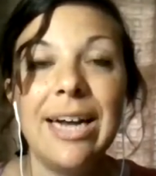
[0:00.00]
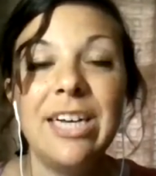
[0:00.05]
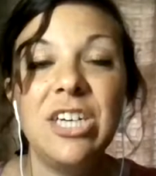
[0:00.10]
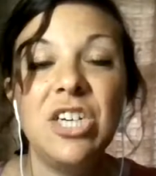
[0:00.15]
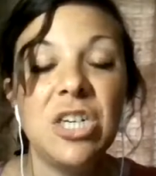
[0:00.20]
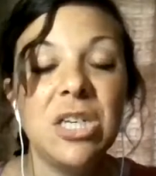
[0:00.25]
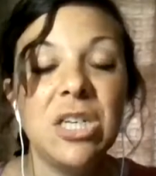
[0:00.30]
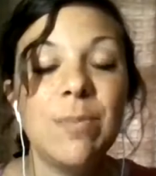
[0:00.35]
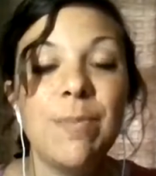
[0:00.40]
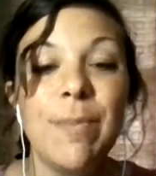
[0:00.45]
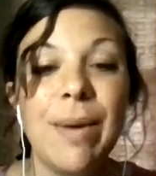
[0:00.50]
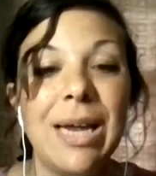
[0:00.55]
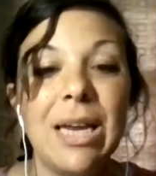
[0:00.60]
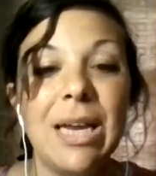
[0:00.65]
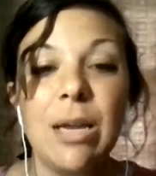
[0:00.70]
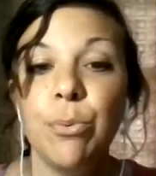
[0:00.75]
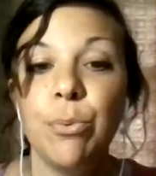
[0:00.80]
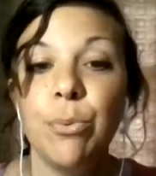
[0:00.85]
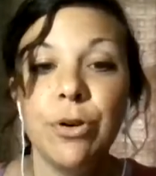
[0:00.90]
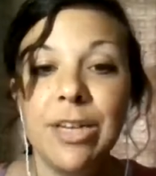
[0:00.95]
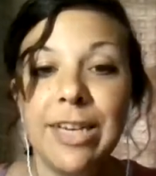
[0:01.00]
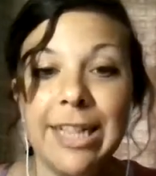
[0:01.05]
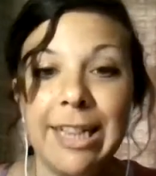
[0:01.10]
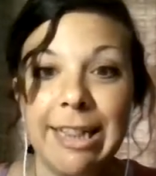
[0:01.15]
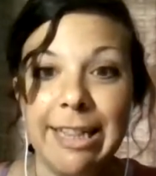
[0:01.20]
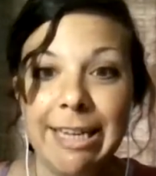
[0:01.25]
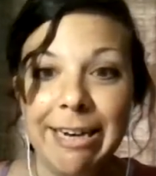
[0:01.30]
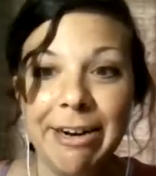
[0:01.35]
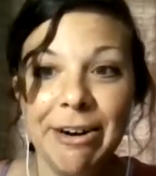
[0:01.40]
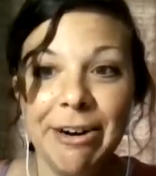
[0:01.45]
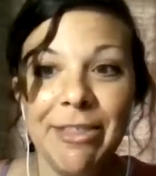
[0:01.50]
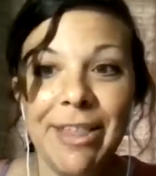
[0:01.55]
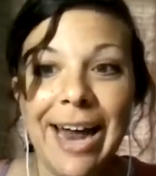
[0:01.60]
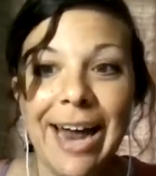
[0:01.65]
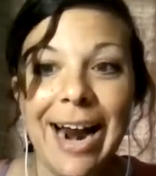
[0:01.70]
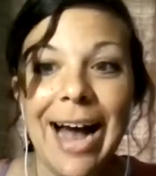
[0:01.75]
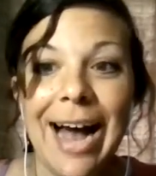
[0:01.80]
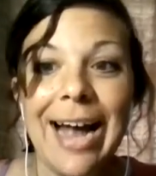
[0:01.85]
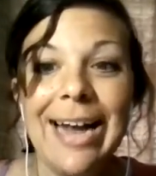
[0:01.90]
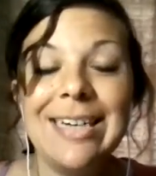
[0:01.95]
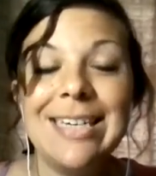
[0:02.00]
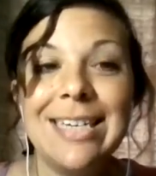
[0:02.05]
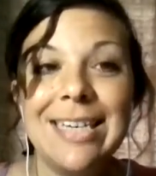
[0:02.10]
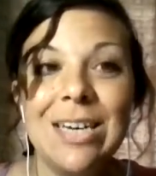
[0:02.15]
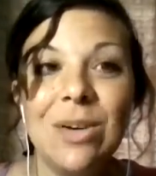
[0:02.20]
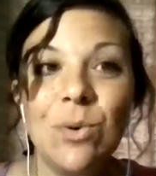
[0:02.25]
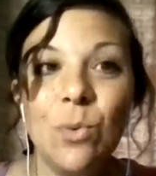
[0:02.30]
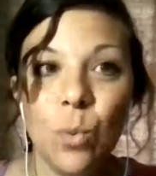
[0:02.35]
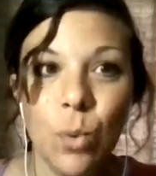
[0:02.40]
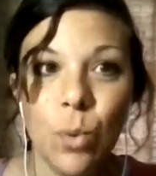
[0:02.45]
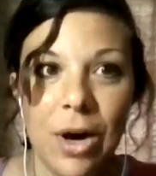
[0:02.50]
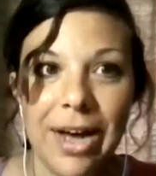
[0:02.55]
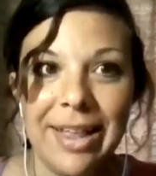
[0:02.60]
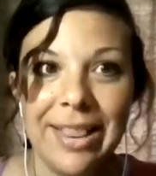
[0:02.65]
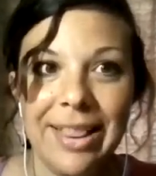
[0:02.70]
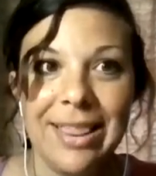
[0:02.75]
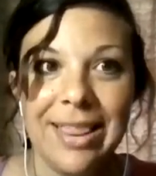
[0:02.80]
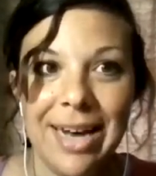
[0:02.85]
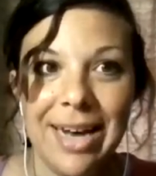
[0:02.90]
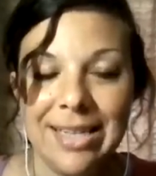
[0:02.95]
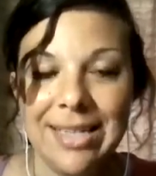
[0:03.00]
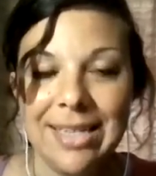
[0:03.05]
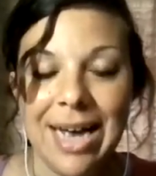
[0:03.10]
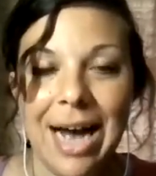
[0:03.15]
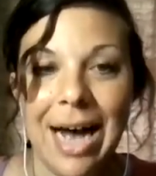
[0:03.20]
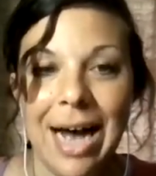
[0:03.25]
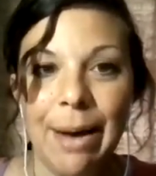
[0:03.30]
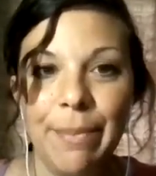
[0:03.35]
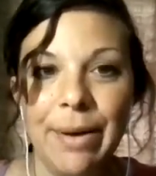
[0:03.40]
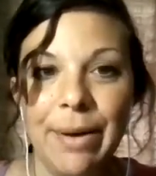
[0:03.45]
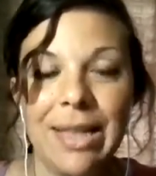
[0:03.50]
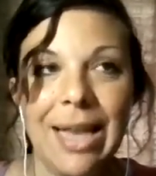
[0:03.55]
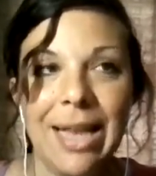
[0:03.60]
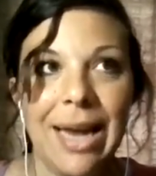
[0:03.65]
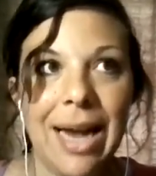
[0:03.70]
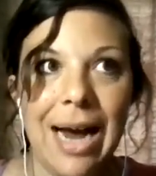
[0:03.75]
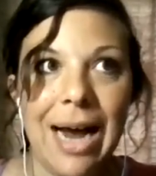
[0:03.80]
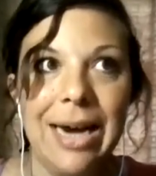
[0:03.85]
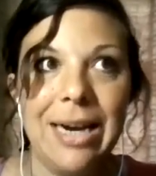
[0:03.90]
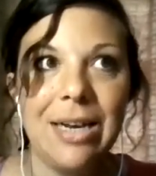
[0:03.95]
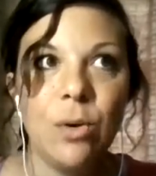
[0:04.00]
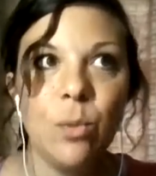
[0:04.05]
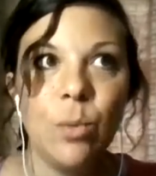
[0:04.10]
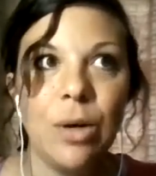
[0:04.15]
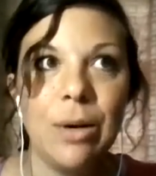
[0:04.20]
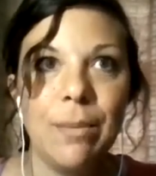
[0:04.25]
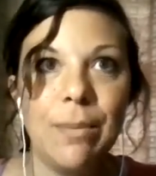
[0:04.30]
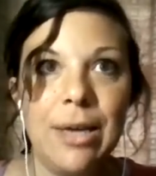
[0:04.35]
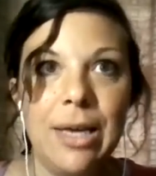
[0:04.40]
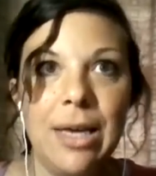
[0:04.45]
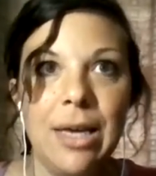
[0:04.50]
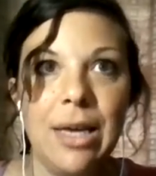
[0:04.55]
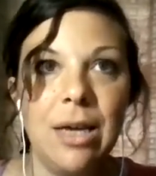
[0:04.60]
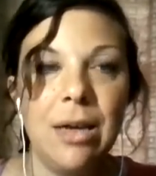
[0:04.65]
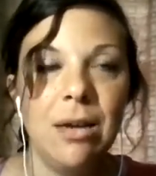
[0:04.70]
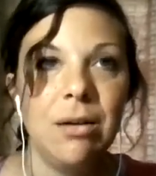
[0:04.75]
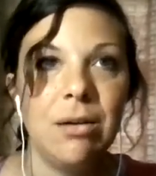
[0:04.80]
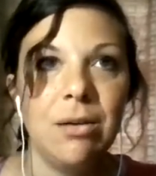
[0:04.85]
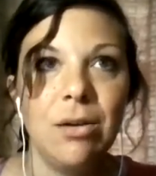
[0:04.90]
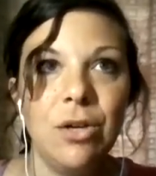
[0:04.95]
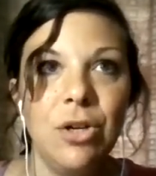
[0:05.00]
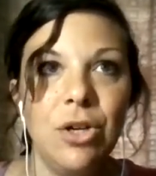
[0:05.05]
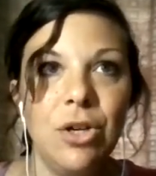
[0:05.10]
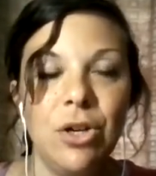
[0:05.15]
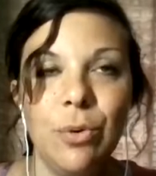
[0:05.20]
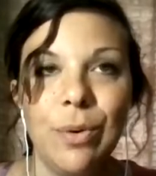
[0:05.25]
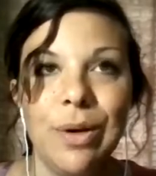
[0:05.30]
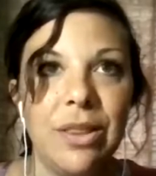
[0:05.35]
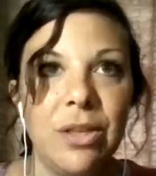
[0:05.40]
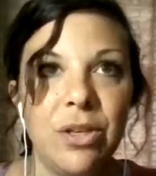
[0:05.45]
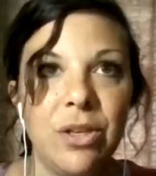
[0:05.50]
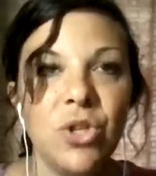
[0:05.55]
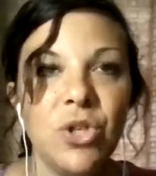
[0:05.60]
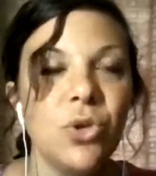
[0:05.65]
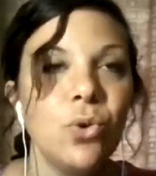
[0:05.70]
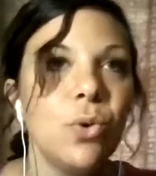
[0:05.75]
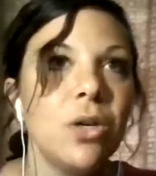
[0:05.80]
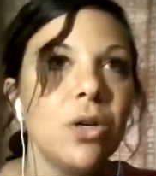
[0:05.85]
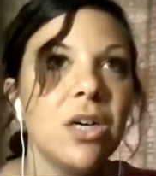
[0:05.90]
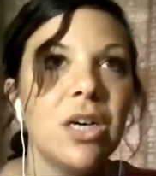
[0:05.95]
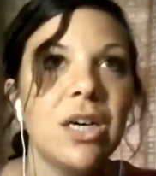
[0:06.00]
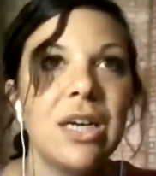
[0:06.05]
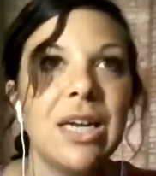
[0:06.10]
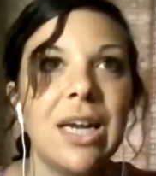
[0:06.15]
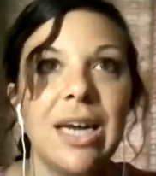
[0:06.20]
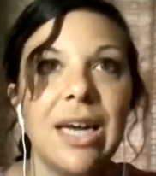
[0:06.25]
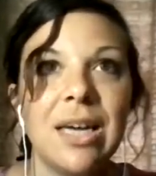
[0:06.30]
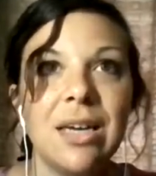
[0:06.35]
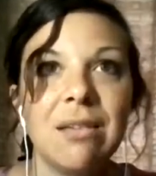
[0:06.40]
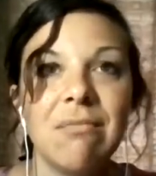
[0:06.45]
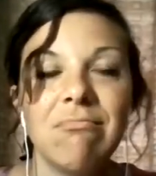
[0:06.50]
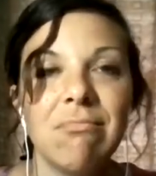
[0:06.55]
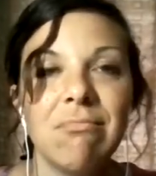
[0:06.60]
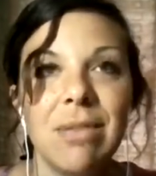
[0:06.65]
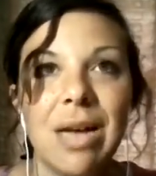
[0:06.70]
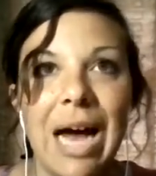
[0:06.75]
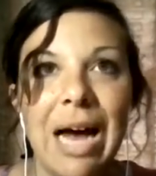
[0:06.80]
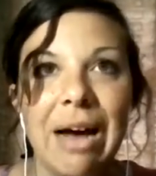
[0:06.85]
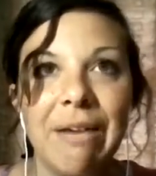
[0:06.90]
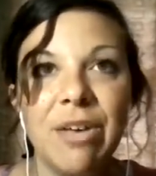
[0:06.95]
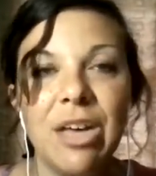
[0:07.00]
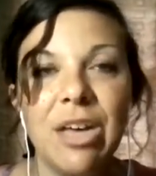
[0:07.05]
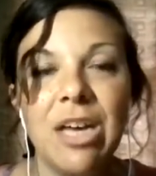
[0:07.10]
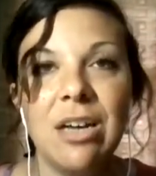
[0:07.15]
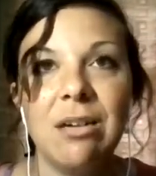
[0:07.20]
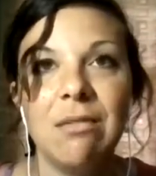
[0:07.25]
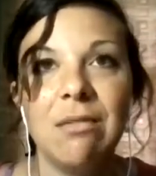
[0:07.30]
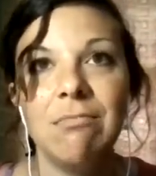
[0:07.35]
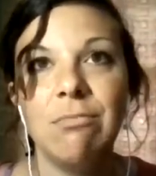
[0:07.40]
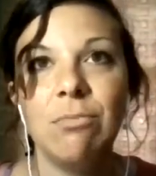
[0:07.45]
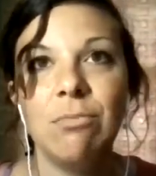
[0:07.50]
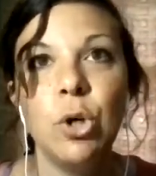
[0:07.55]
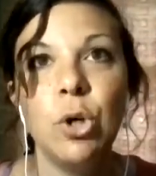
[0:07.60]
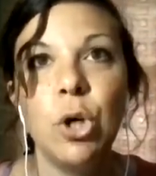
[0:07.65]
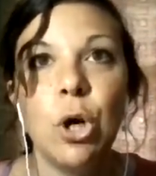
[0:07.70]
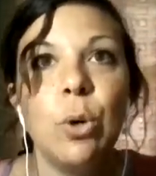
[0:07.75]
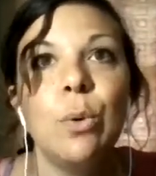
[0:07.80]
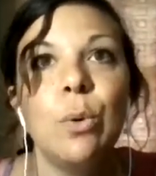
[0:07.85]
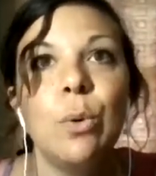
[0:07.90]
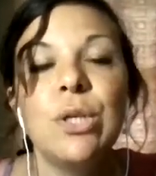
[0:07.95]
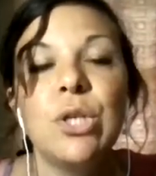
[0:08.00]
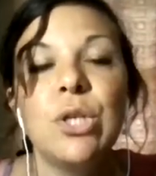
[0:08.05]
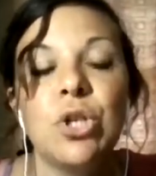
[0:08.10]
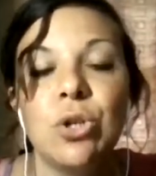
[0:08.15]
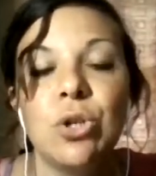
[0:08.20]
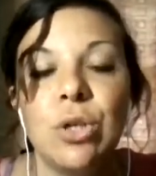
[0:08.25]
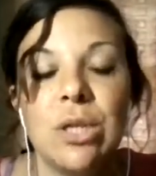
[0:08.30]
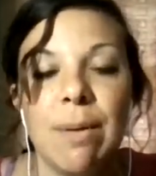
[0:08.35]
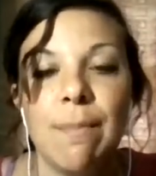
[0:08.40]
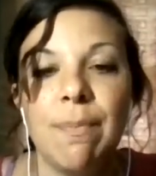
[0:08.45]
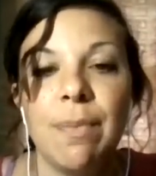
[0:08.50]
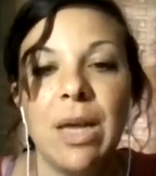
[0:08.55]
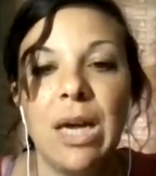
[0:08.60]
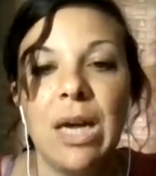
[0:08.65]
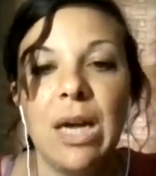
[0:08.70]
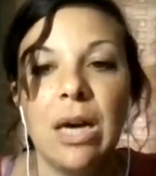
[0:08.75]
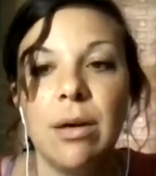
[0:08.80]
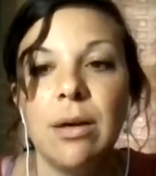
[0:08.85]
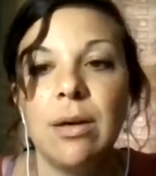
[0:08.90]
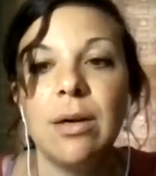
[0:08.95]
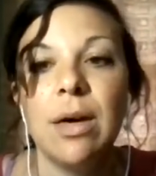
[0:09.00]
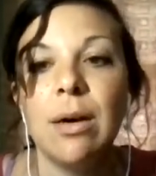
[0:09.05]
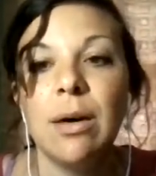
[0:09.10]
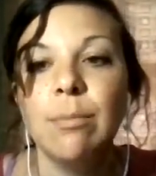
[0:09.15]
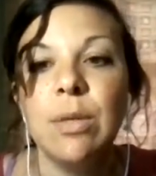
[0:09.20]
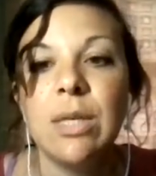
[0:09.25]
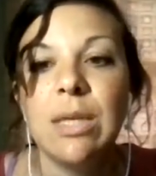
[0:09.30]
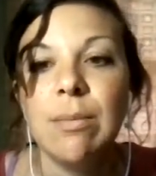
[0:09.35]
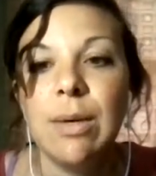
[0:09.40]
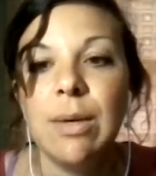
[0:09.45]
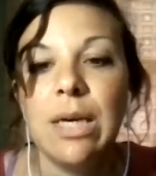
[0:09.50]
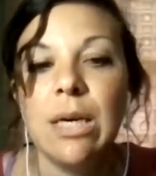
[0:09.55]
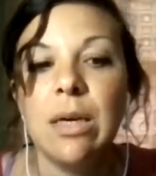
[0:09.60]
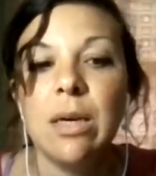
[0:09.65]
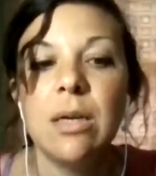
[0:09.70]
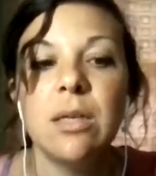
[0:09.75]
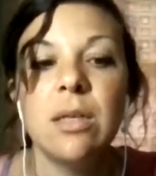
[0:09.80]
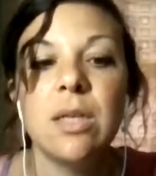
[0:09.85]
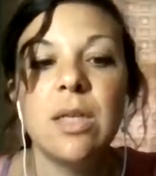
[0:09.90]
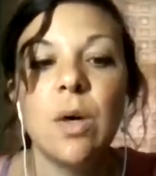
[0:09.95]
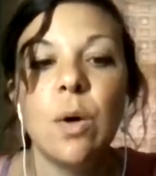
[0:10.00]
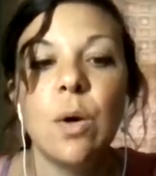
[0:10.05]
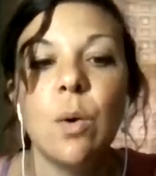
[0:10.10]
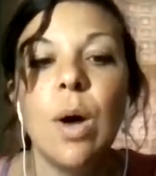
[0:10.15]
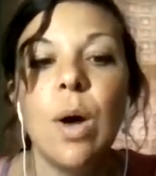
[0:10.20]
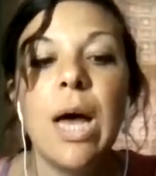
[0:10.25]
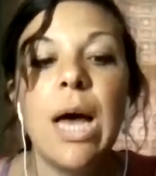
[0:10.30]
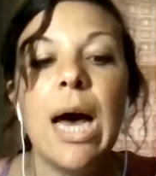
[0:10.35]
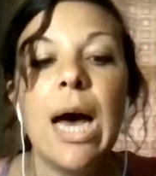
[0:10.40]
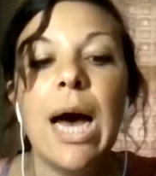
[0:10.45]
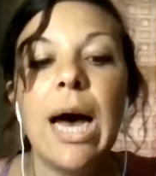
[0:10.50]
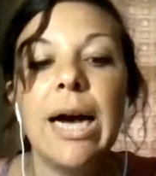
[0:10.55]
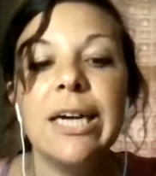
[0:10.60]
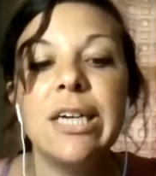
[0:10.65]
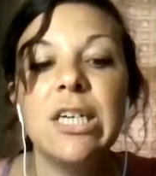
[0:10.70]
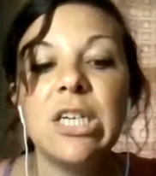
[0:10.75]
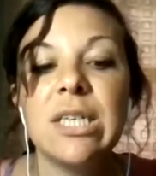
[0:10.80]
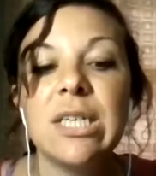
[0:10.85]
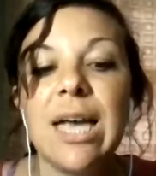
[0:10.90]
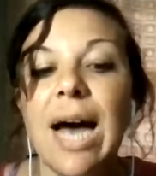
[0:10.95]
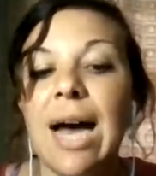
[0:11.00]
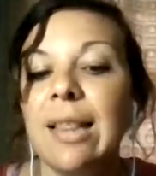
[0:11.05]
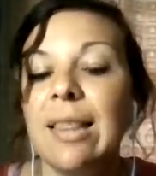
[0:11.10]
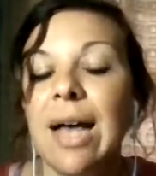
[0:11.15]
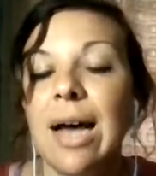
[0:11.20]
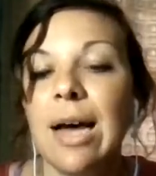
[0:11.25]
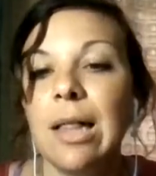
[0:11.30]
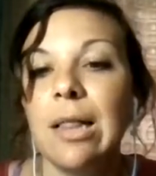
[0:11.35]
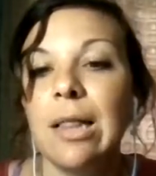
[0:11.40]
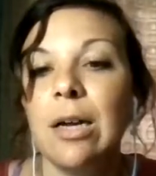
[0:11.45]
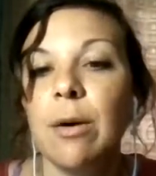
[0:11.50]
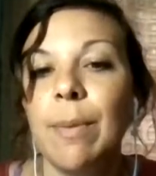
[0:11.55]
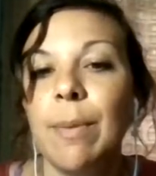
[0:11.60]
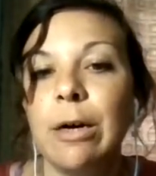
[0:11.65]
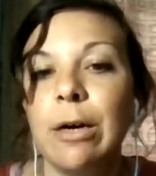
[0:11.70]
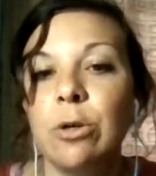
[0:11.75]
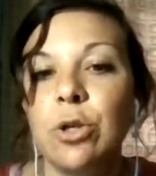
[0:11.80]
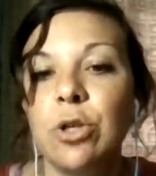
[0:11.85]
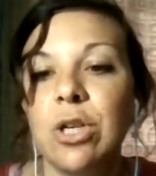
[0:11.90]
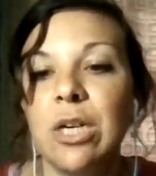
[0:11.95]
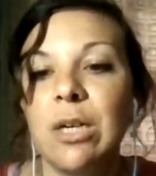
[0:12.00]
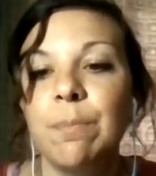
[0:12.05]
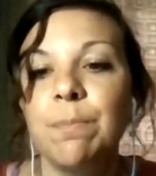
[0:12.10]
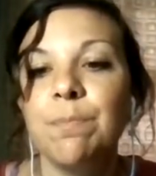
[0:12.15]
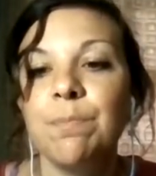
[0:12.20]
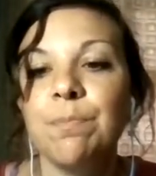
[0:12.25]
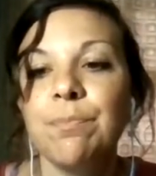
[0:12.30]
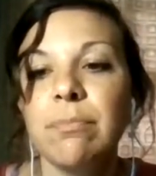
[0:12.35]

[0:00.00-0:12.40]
just made it pretty clear that I didn't want that to happen. Like, I didn't want to be, you in the store and like having ghost or something come to me. And so I just had that clear boundary.